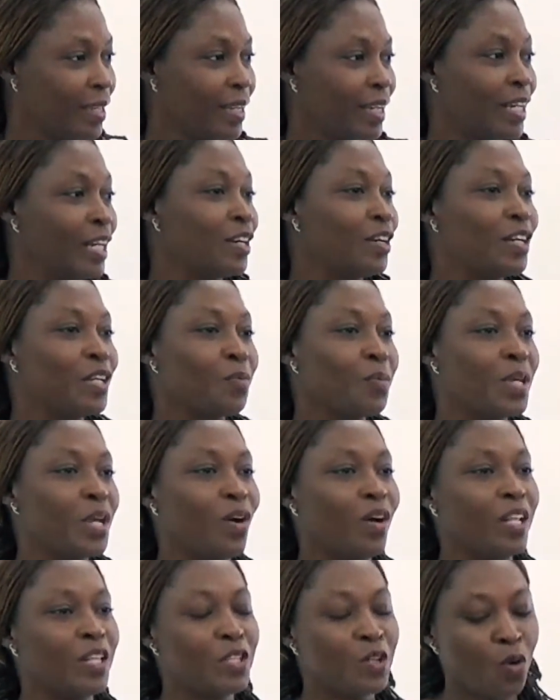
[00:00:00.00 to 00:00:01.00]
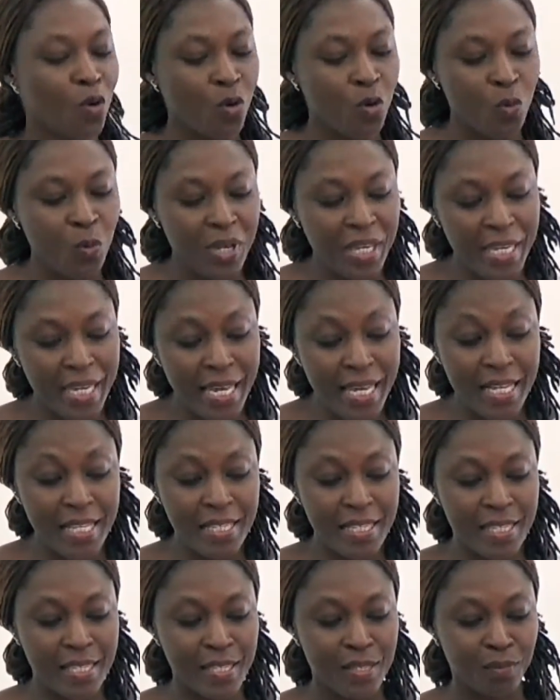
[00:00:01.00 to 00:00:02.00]
Clearly, we all know who he
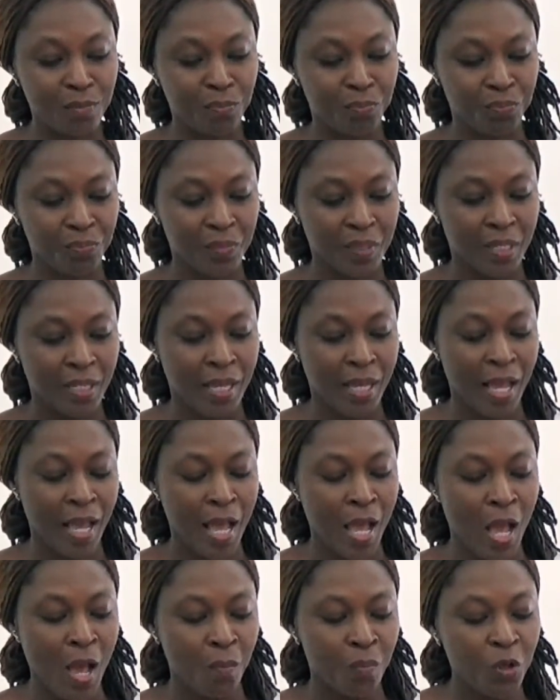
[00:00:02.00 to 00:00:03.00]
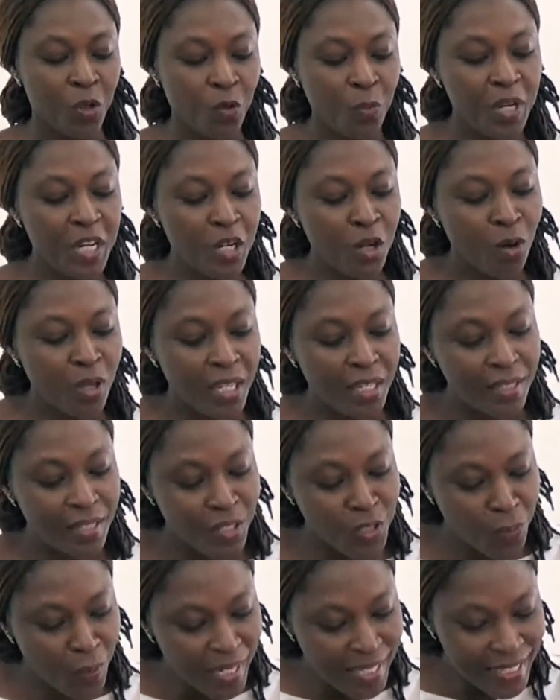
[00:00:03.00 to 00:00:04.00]
is. But do we know that
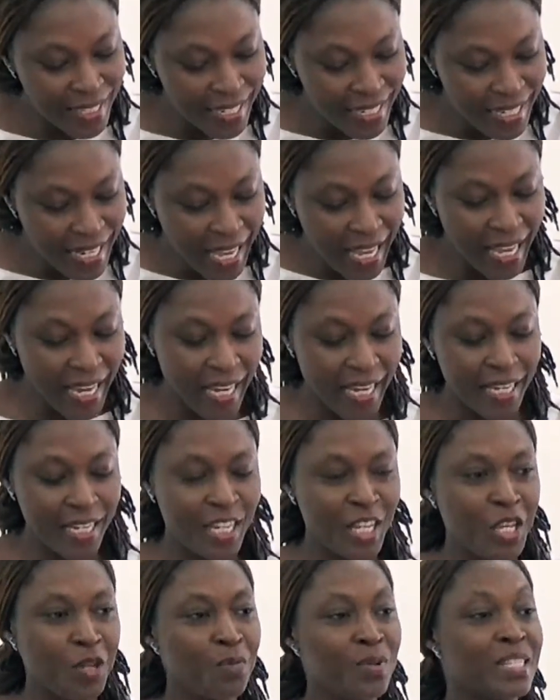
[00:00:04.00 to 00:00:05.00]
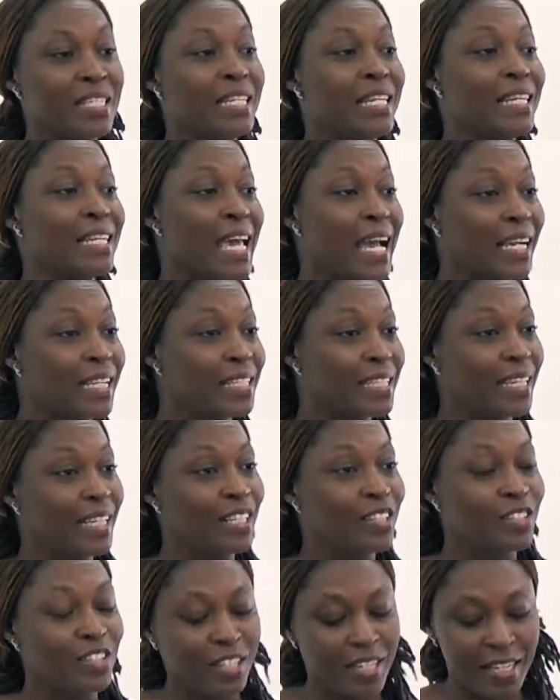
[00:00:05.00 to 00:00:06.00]
at 29, he was
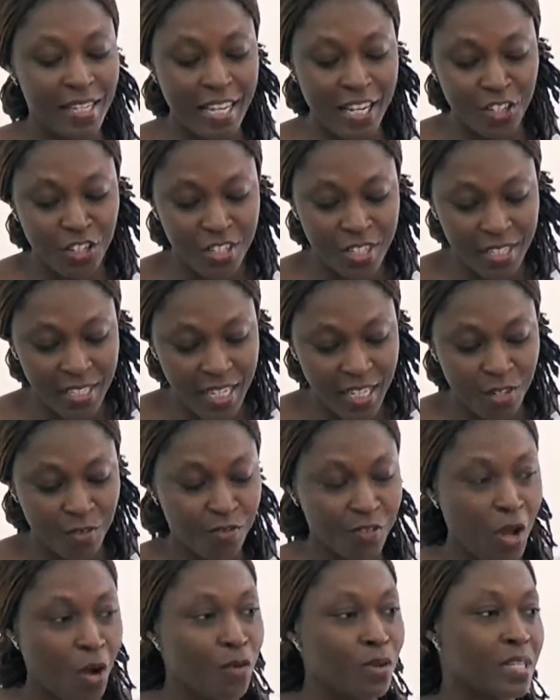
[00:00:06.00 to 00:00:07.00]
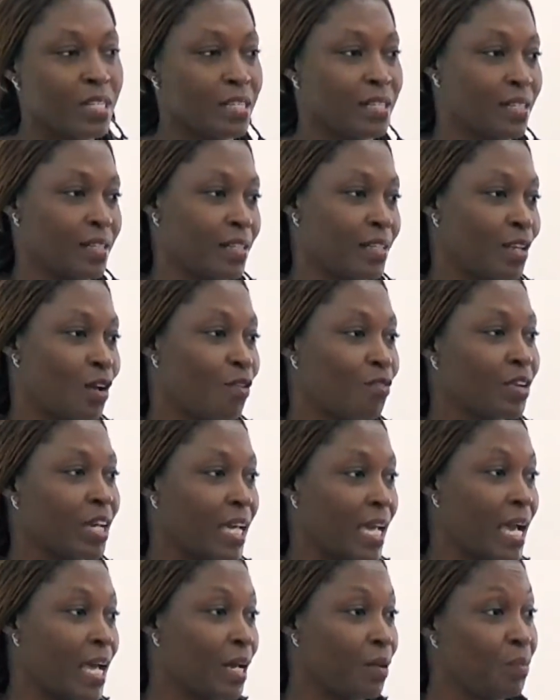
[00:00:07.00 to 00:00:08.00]
elected to the Legislative Council of
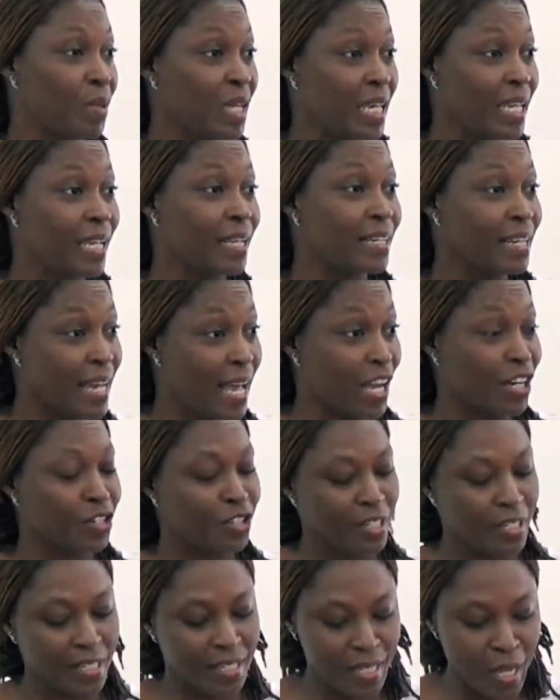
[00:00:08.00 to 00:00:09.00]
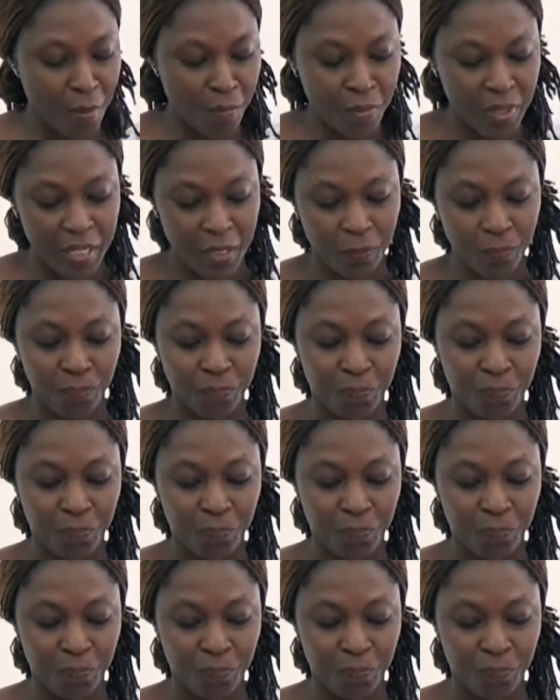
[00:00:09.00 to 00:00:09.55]
Guyana, meaning the National Assembly?